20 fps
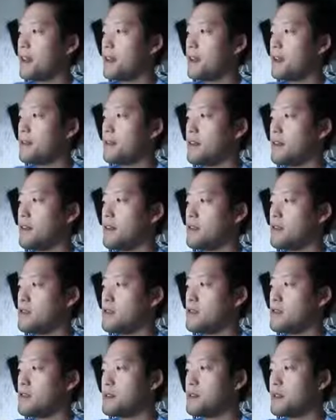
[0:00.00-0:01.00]
and you
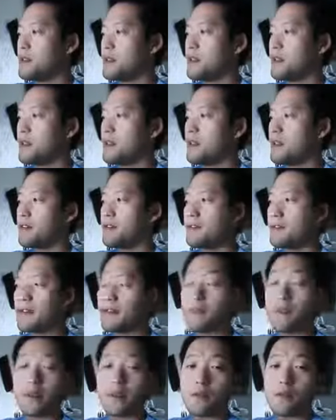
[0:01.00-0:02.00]
should be ready to go
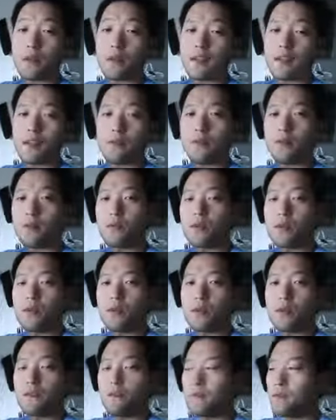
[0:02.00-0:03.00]
if you're on HBoot
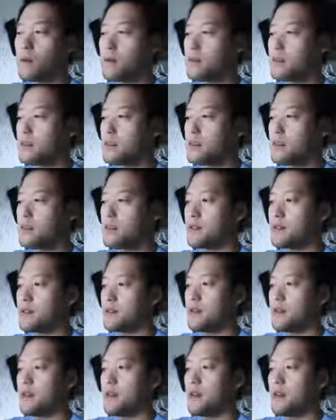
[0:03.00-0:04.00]
1.40,
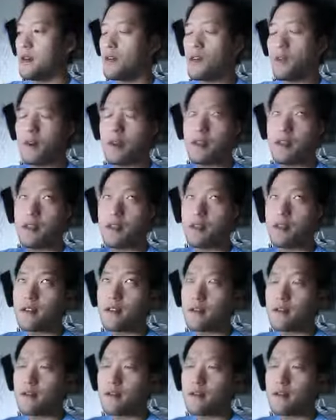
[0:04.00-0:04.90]
or I think